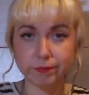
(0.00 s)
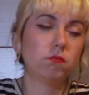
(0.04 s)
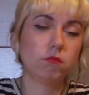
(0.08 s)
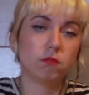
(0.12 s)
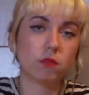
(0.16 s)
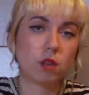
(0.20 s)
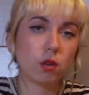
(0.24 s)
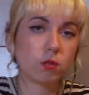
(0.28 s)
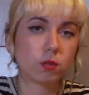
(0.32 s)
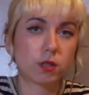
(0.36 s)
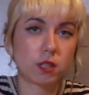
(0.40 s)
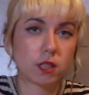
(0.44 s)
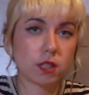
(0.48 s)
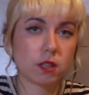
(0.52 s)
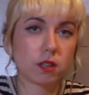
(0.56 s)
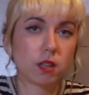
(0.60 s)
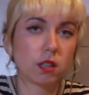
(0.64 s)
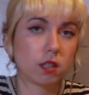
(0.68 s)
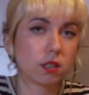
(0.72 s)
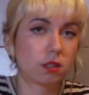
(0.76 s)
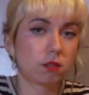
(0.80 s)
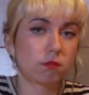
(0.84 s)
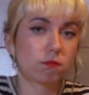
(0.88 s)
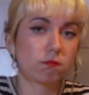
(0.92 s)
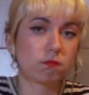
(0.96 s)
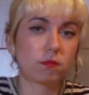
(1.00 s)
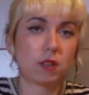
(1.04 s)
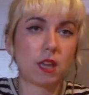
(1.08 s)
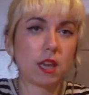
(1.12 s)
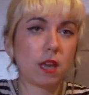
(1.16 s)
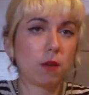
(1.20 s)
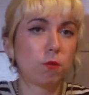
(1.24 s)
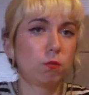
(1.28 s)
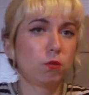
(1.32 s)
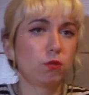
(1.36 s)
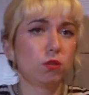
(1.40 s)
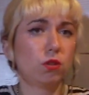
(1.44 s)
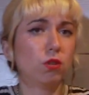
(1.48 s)
noting that he
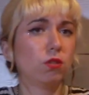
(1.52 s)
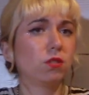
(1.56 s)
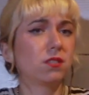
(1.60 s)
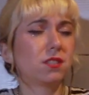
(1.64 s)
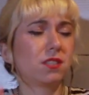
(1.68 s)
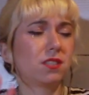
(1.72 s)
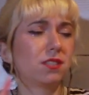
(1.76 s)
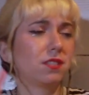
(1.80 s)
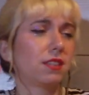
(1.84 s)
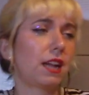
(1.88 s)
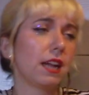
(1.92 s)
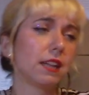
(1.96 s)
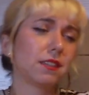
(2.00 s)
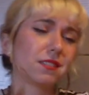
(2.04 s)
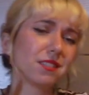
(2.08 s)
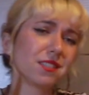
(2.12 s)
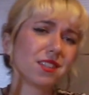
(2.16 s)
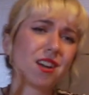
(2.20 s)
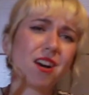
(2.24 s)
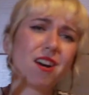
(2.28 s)
will not stand